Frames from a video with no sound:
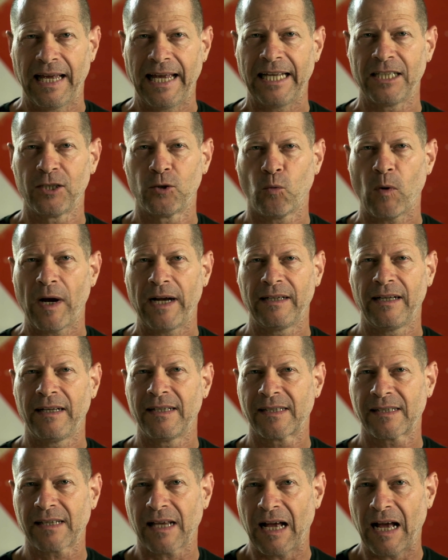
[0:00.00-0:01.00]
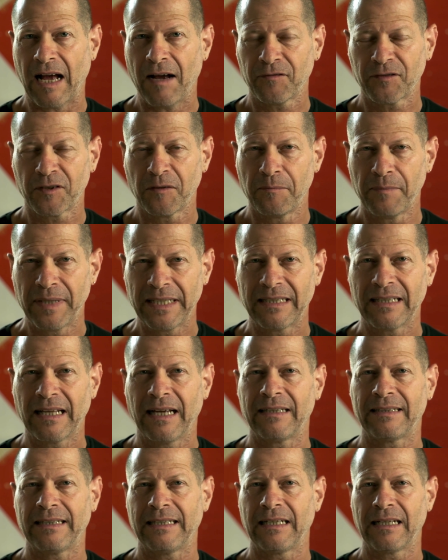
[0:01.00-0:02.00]
And while it's after
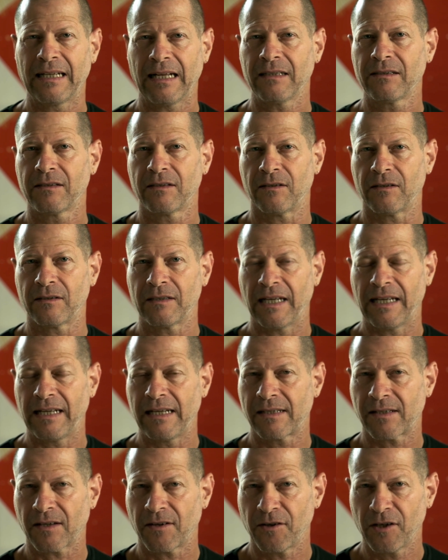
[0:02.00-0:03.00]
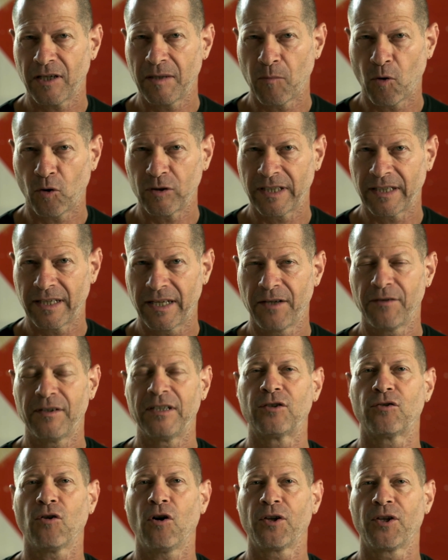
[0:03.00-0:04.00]
midnight in London, it's early morning here
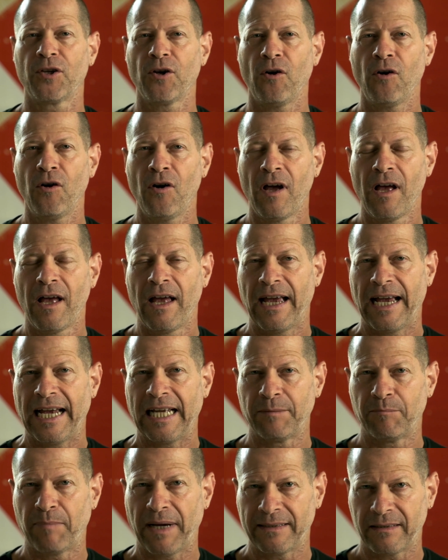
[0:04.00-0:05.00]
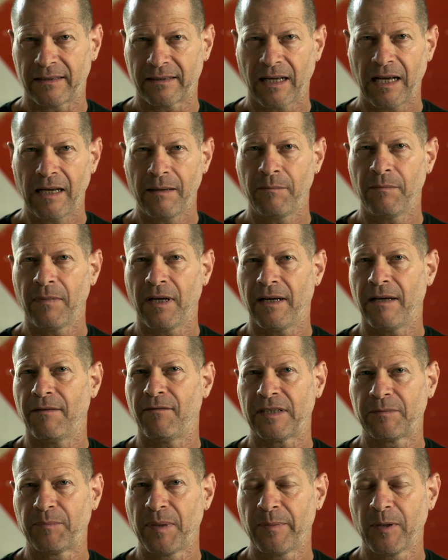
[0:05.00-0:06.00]
in Tokyo. And by the time
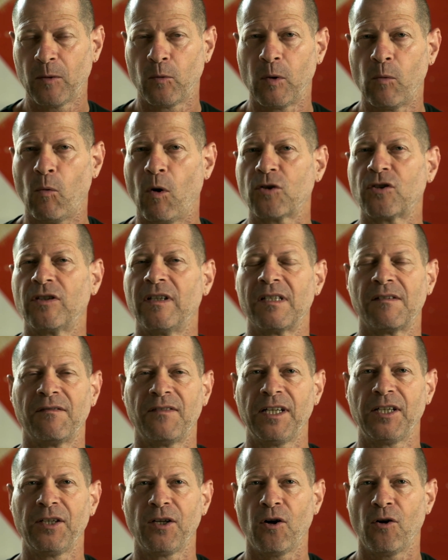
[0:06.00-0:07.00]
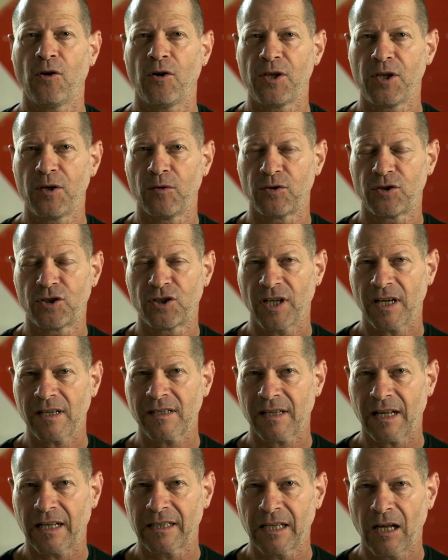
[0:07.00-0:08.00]
that people will watch this video, you
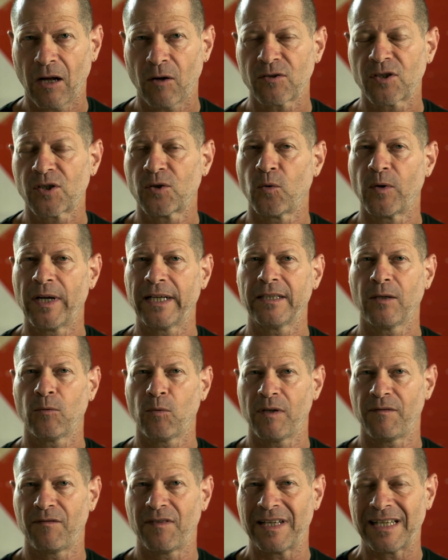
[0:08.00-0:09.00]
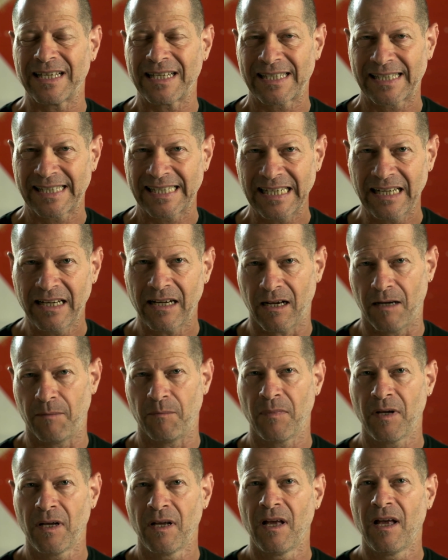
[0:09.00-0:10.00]
just announced together with
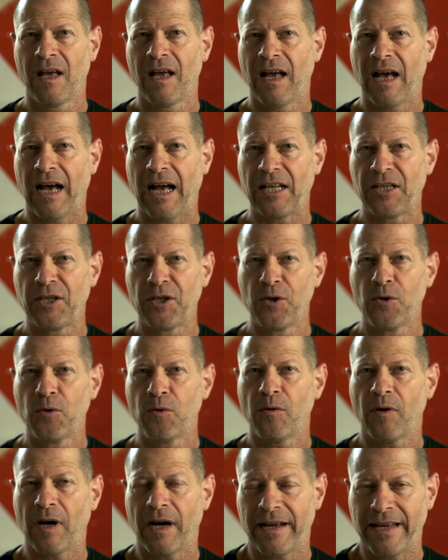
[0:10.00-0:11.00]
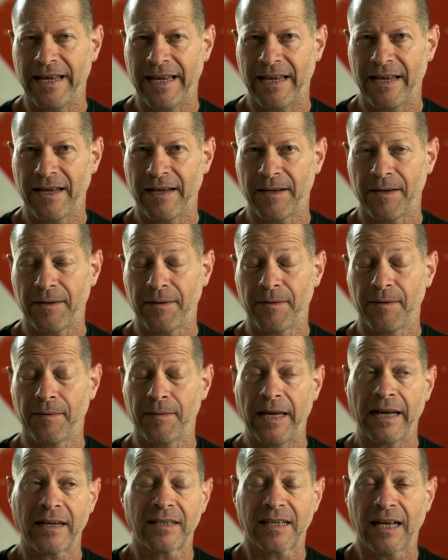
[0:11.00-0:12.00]
Zcam a new
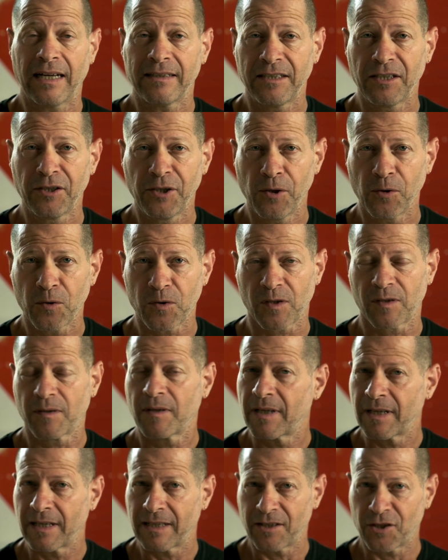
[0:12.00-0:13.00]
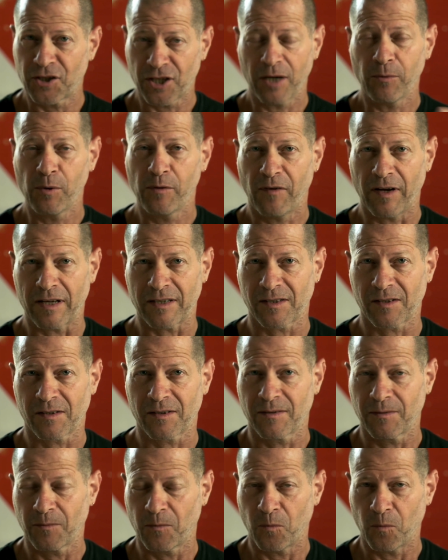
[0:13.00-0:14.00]
exciting news. Share with
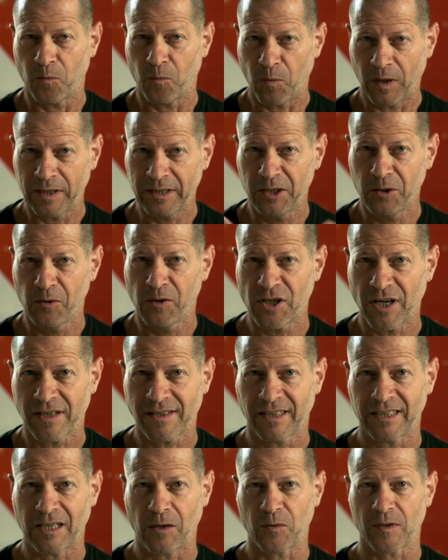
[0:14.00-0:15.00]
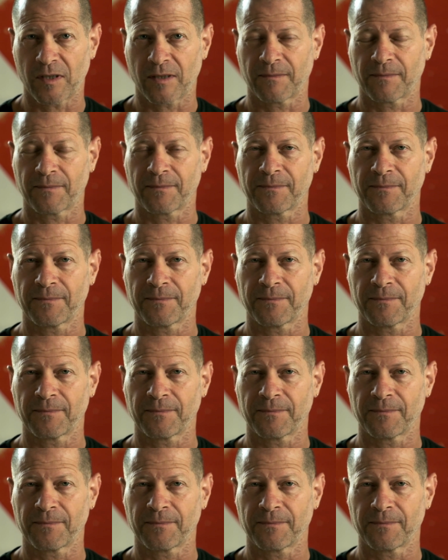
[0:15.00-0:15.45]
us, what did you just announce?